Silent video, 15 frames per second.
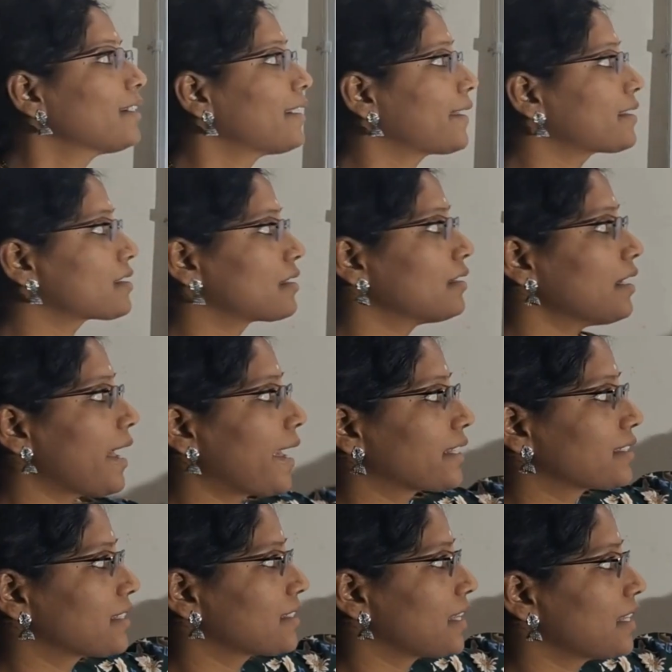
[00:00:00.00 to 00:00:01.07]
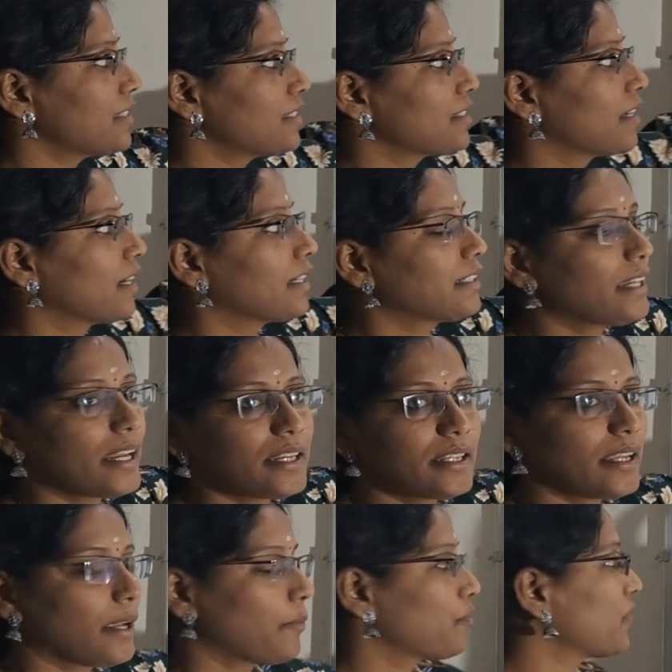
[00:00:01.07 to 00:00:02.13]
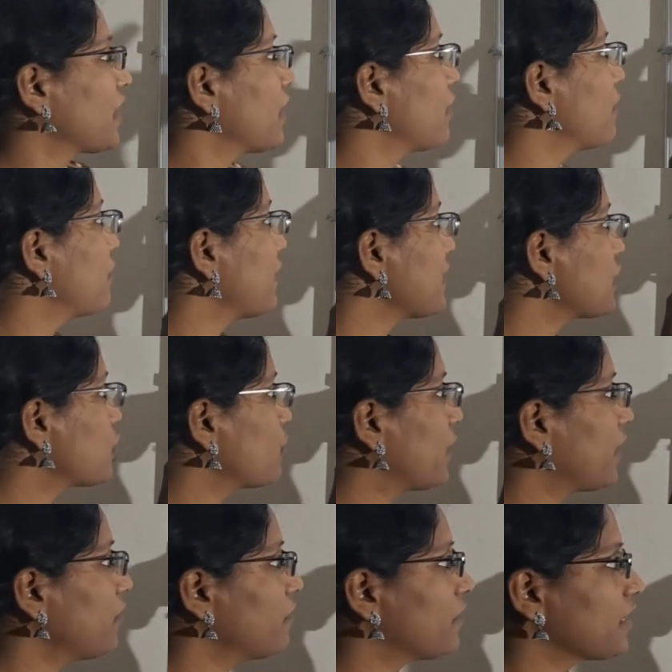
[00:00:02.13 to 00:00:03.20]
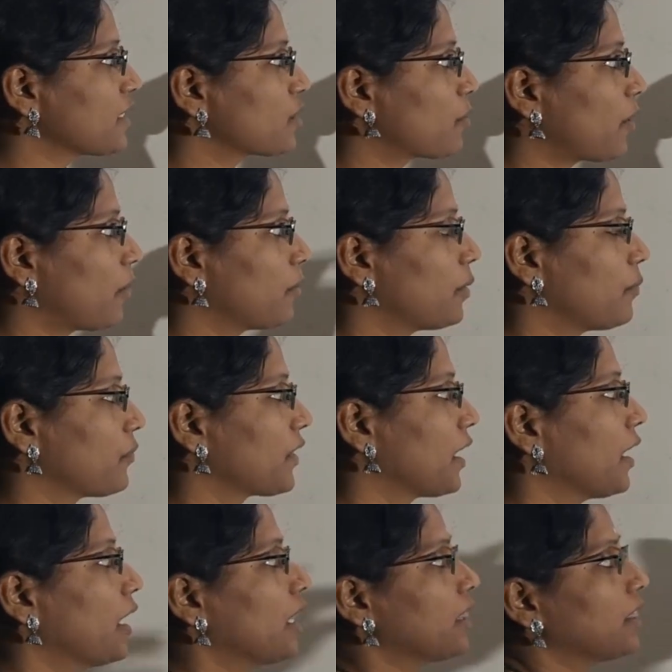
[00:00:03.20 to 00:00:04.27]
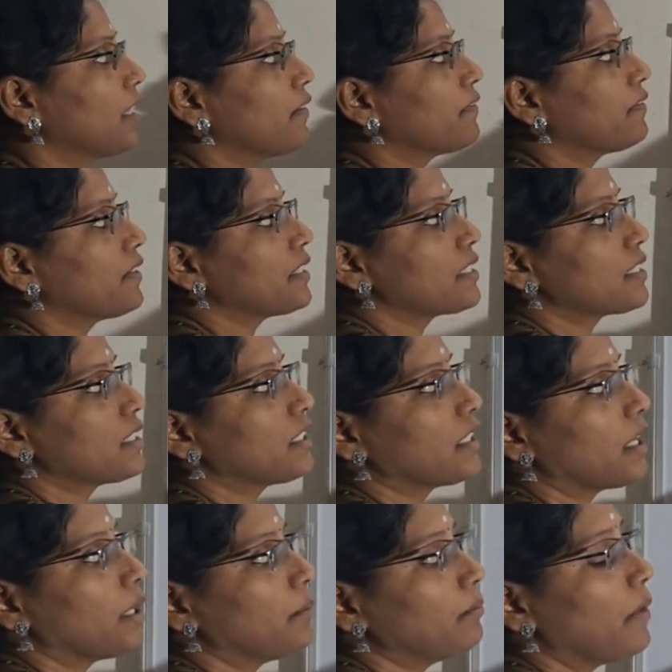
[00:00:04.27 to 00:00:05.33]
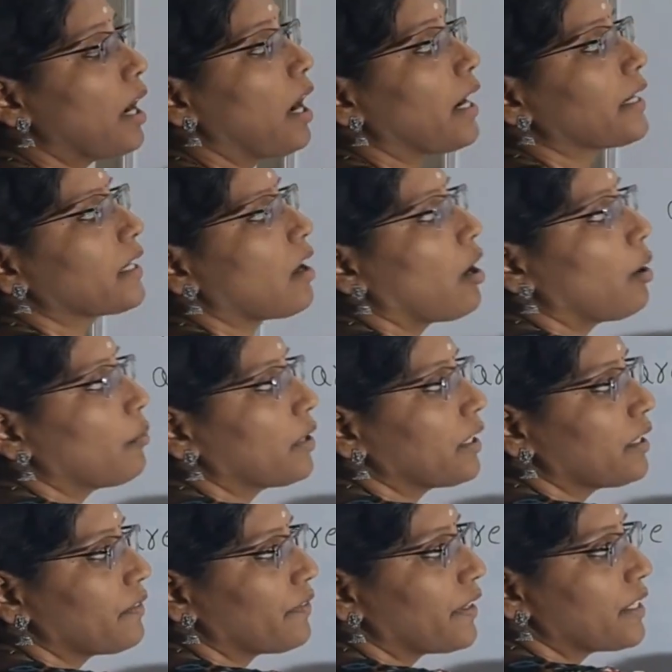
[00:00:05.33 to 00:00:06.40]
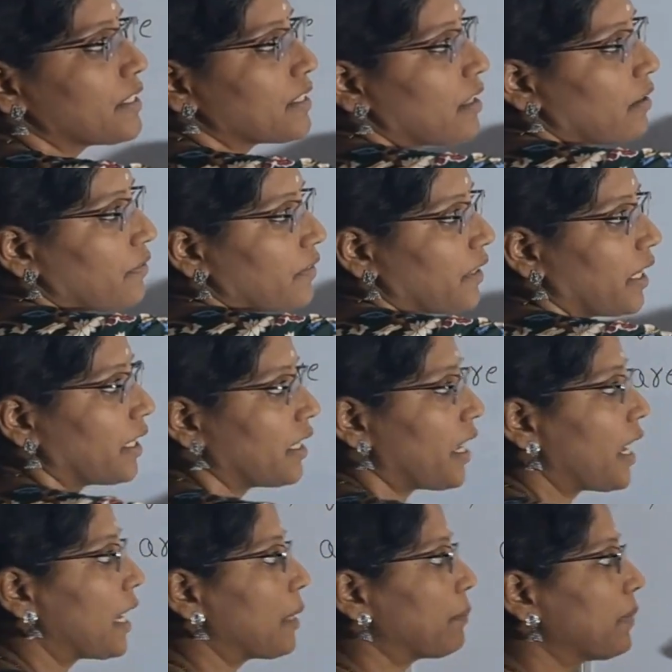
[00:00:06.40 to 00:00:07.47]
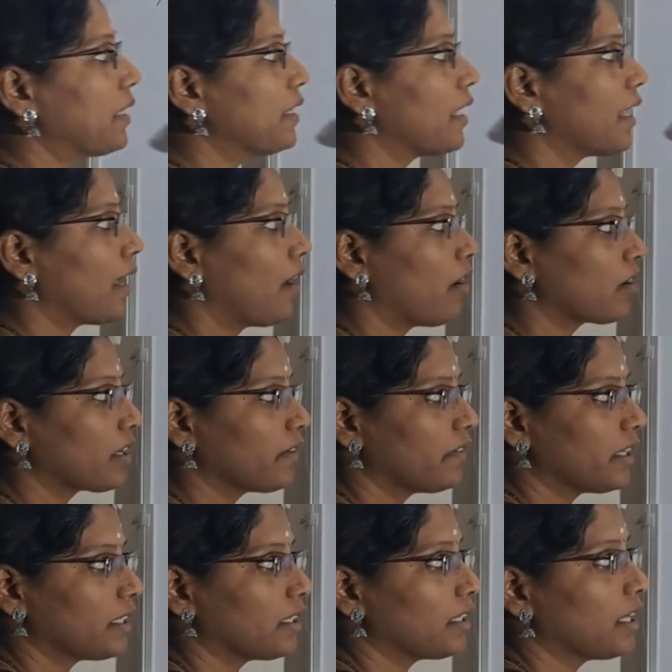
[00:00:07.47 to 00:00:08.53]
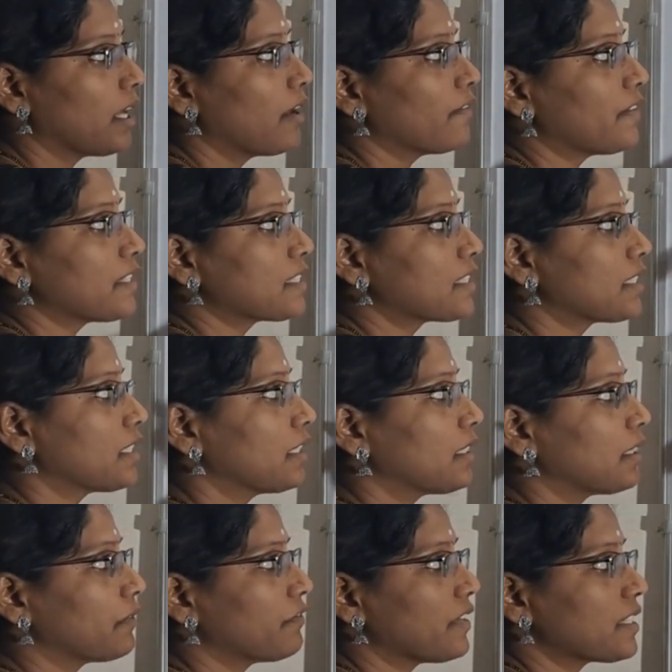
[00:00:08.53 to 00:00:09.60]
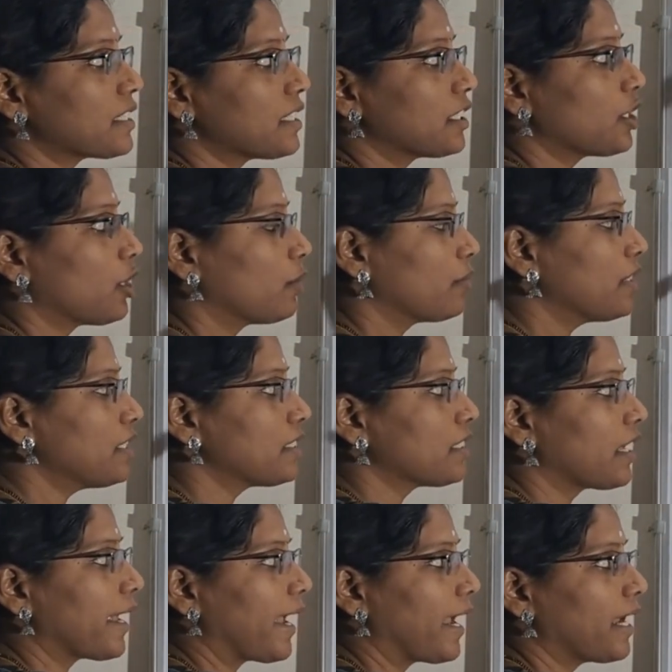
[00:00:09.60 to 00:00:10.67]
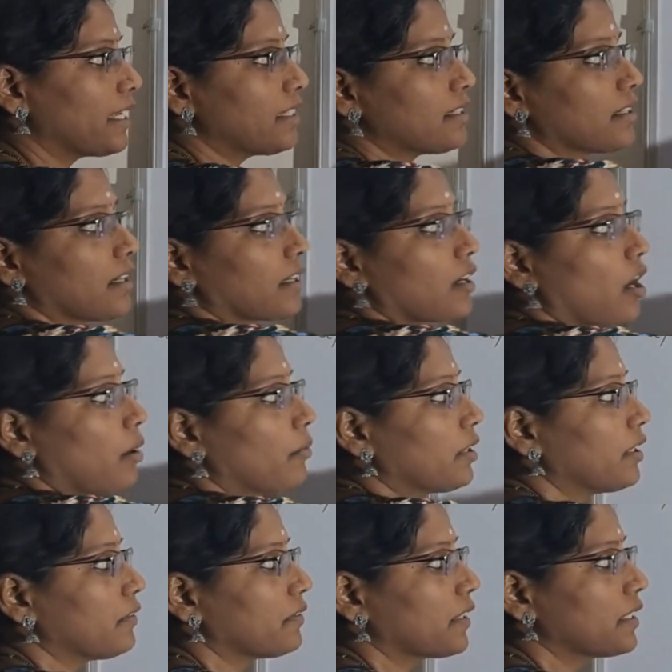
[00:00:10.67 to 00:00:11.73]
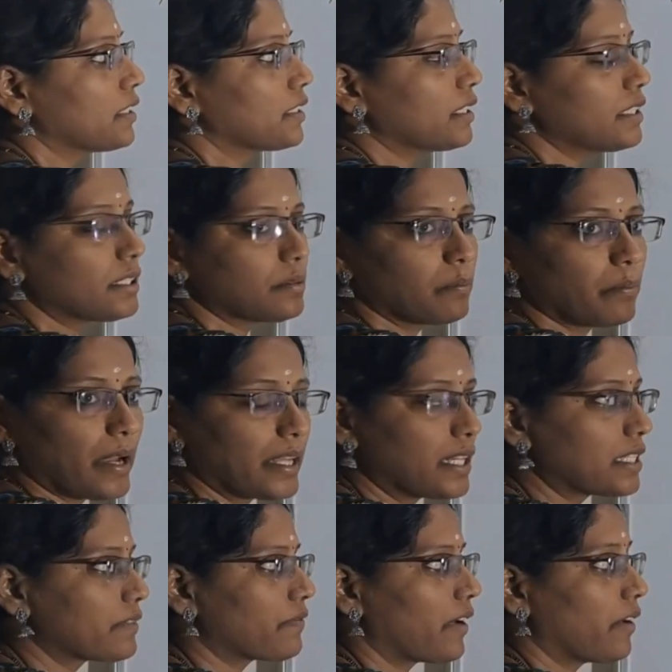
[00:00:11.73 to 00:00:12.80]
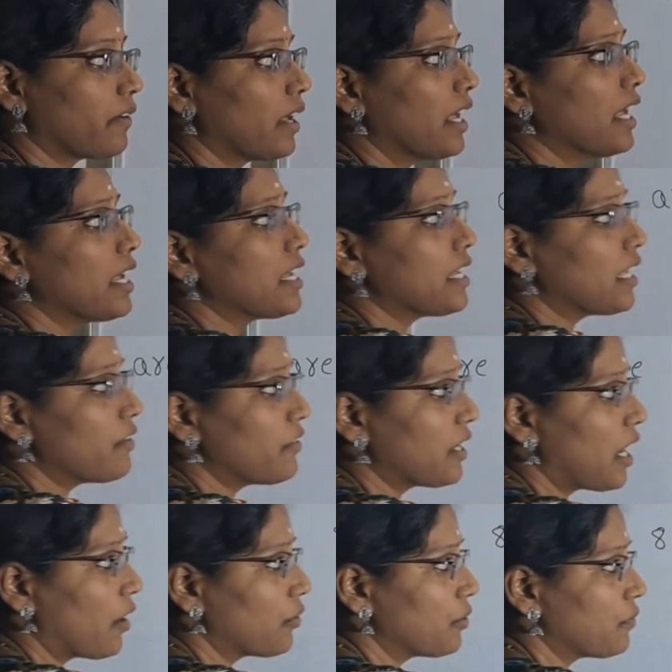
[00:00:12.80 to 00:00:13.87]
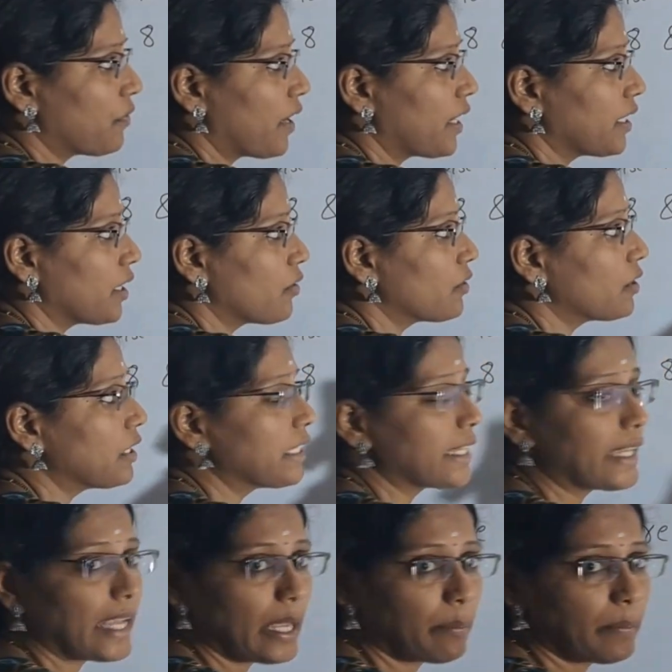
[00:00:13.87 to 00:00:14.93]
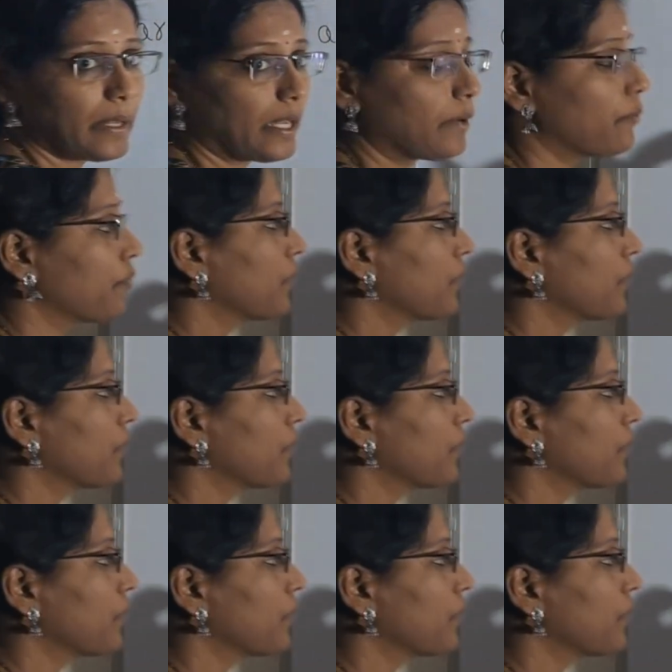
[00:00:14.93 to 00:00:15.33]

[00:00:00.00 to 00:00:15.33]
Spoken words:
Next exercise 10A. First main, first problem. The first term and common difference of an AP they have given. First term is 8. Common difference is minus 5. Here we have to find out AP.